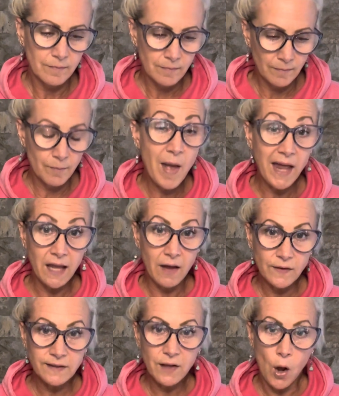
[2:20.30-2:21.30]
Many of
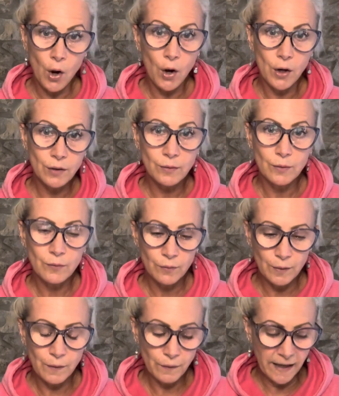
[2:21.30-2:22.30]
us are
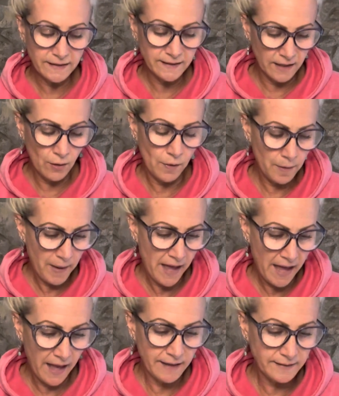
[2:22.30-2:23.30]
reflecting on the
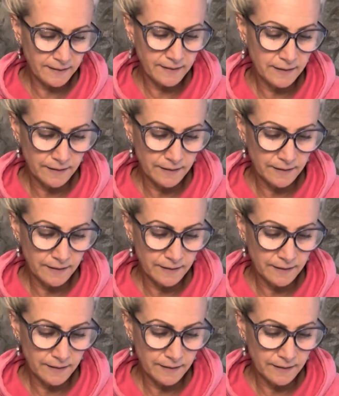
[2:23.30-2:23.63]
past.